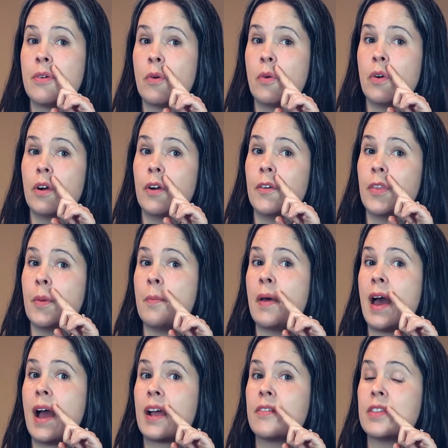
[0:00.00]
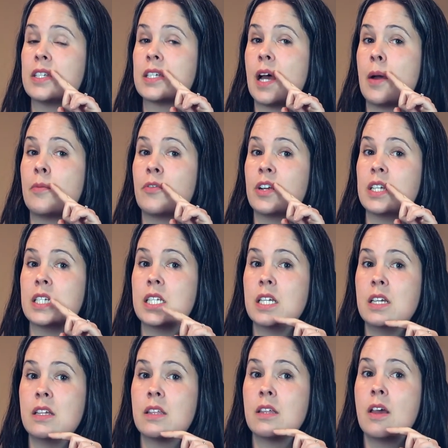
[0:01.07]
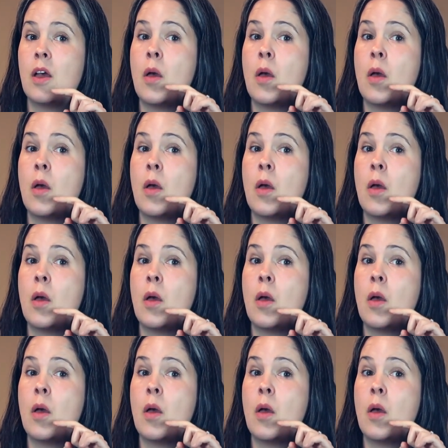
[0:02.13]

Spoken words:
or the back of the top front teeth,